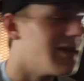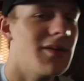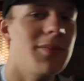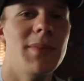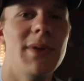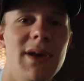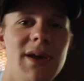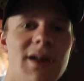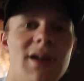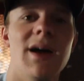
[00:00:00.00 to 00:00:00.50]
to
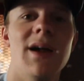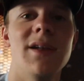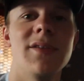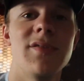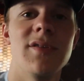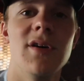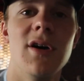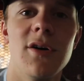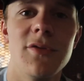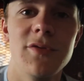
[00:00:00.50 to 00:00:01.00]
me, it
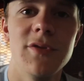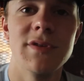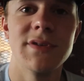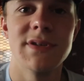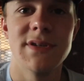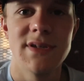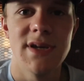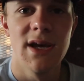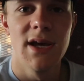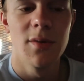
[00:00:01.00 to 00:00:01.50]
honestly all feels
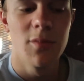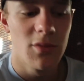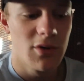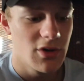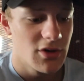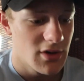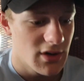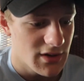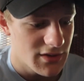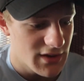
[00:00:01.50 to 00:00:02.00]
the same when
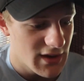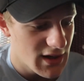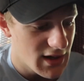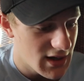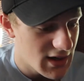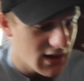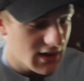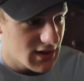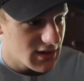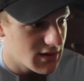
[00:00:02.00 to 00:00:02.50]
you're at that
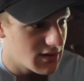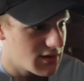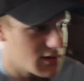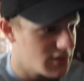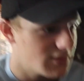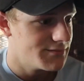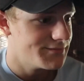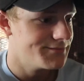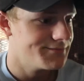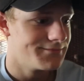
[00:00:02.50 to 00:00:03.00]
high.
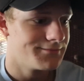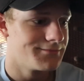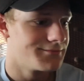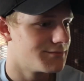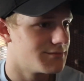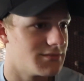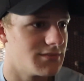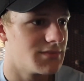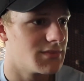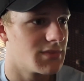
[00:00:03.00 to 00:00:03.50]
Um,
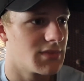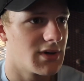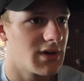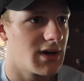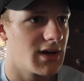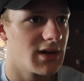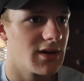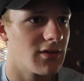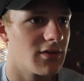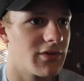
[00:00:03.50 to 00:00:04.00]

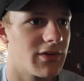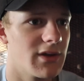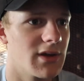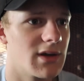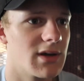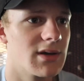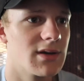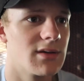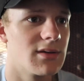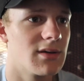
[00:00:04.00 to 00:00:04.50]
I don't
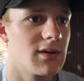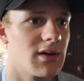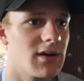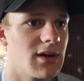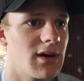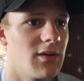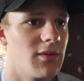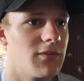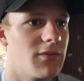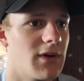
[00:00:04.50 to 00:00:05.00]
think
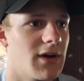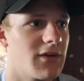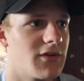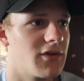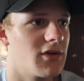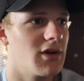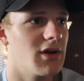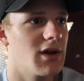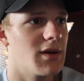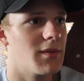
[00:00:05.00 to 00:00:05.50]
uh,
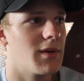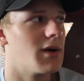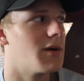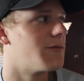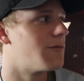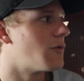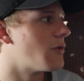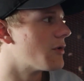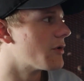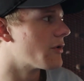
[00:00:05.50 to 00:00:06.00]
after you get
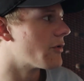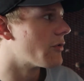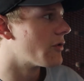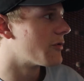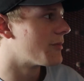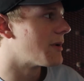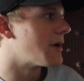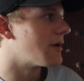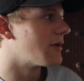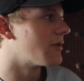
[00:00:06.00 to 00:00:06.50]
about 400
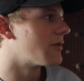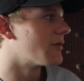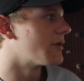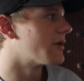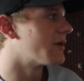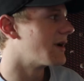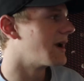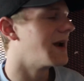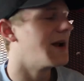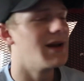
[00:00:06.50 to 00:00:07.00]
horsepower,
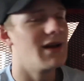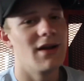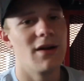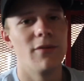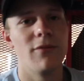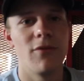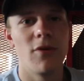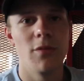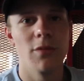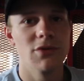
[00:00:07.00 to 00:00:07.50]
380 in
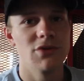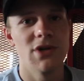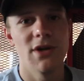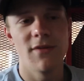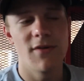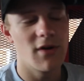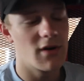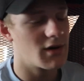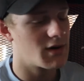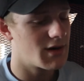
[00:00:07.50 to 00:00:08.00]
a front wheel
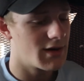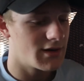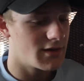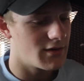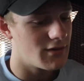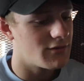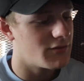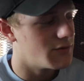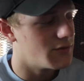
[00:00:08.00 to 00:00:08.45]
drive car, kind of all